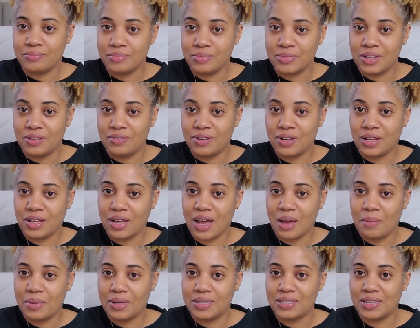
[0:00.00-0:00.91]
Leave it in the
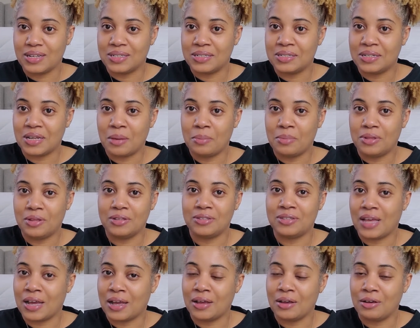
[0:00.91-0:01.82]
comment section down below
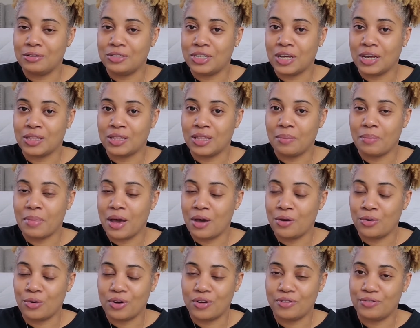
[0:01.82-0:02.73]
so I can go check them
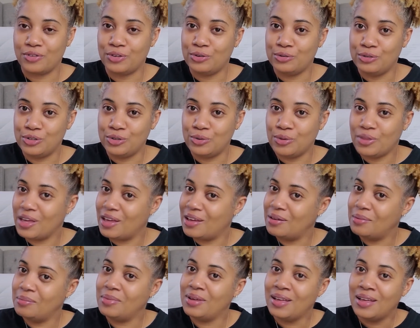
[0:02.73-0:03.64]
out. Or if you do
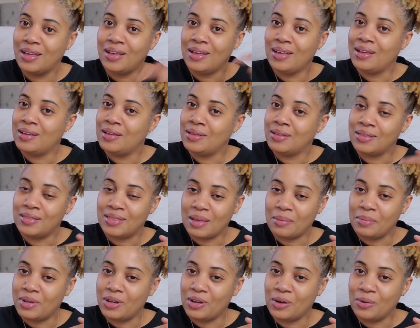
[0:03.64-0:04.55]
them,
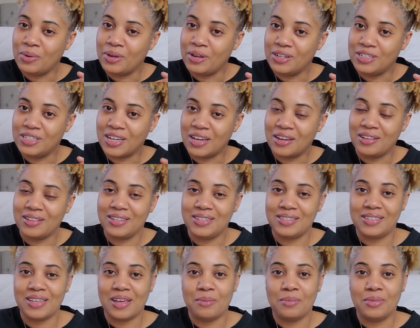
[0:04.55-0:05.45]
let me know what your channel is
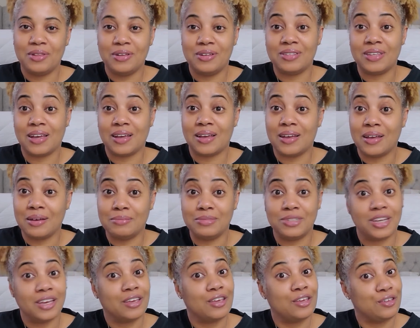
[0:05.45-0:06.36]
down below so I can come
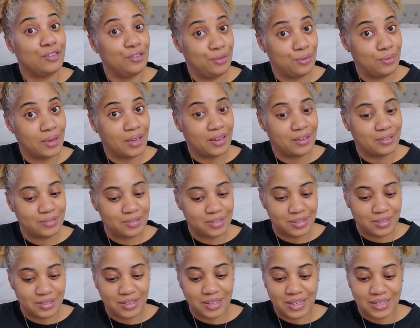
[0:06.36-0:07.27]
check you out.
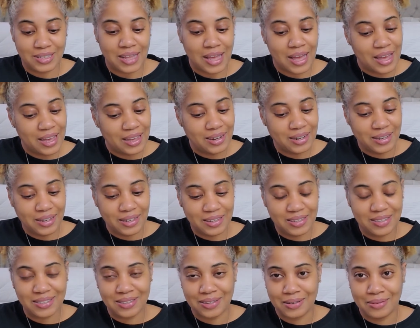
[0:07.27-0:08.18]
Because I
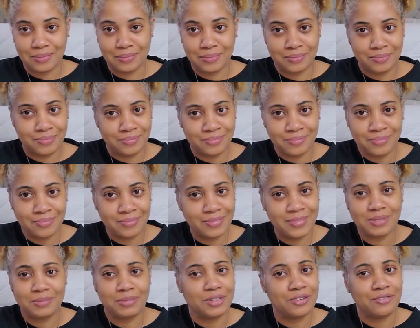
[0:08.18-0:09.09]
need some,
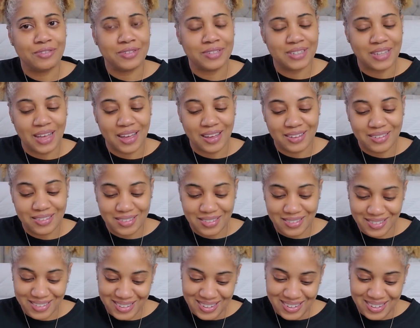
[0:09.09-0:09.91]
some different styles.